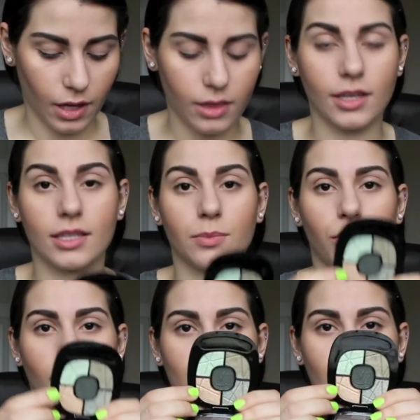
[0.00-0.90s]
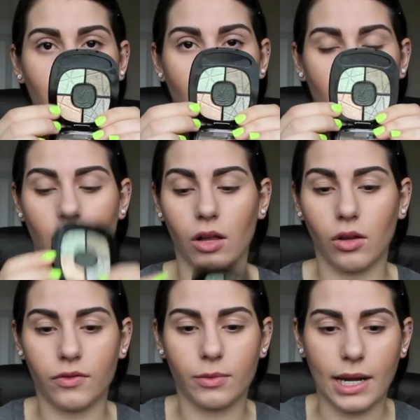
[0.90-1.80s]
this bronzy shade all
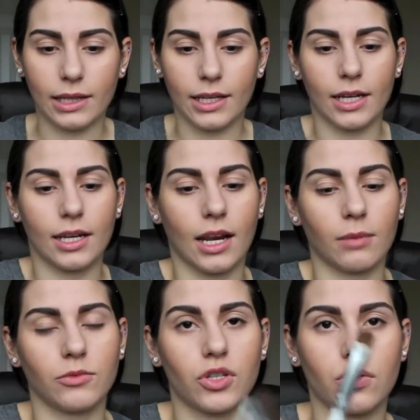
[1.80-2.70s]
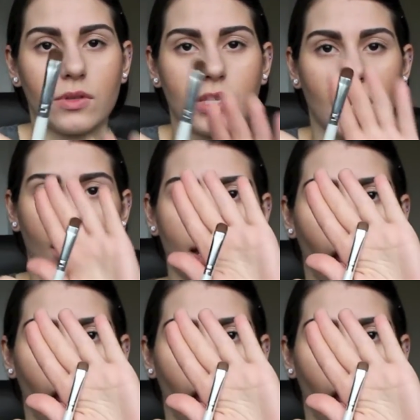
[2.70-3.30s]
over my lid, and I'm just using an